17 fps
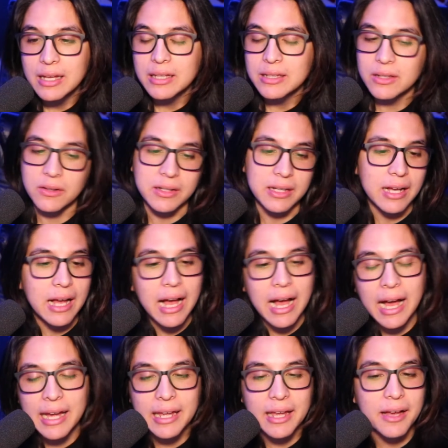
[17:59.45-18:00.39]
Look,
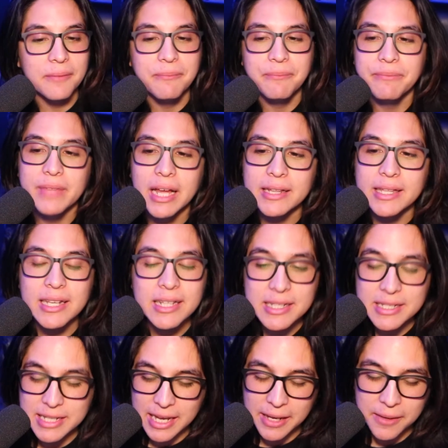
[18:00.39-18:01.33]
I. At the end of
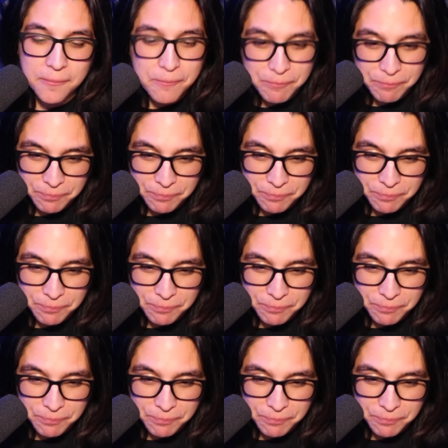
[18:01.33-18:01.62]
the day,